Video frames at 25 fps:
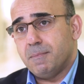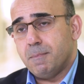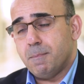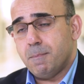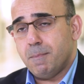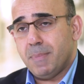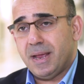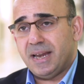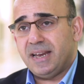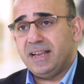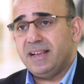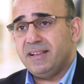
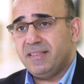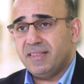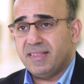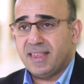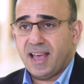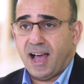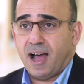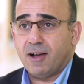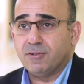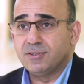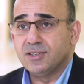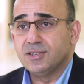Many
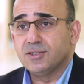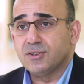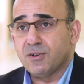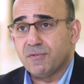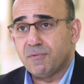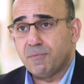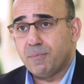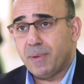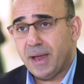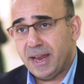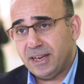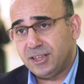thousands
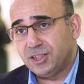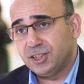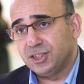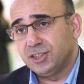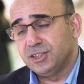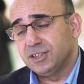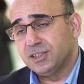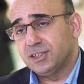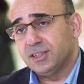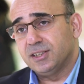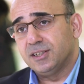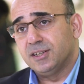of
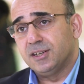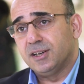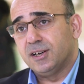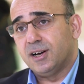patients